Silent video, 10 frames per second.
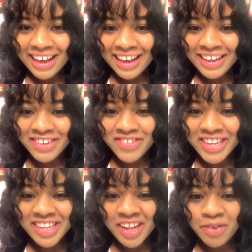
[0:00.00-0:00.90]
Hey,
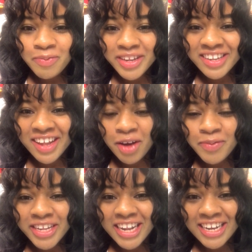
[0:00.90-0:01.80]
what's up? It's
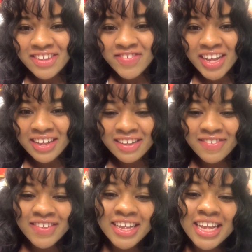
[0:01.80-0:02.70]
Comic95.
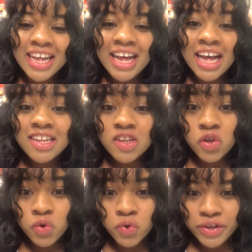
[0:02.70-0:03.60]

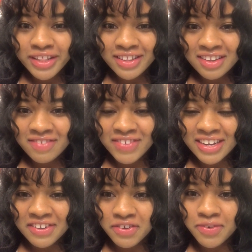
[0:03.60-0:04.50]
So, in this
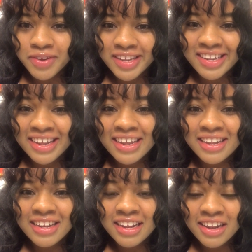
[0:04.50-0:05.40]
video, once
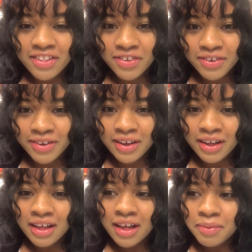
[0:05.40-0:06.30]
again, another
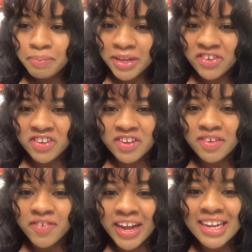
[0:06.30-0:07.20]

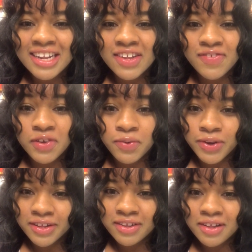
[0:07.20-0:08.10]
bitchy rant, if you
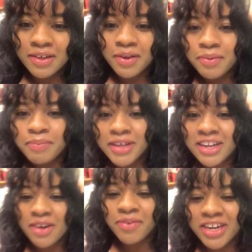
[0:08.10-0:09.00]
will. But
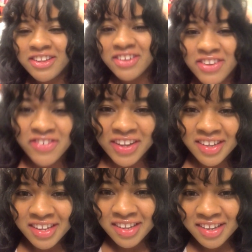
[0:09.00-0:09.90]
I wanted to address
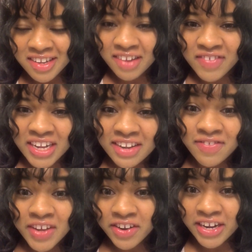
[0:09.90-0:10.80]
this because I find it
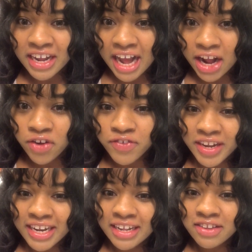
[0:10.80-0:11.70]
very
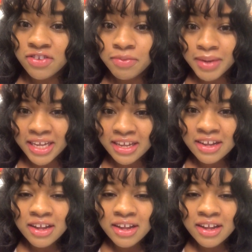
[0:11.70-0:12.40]
aggravating to me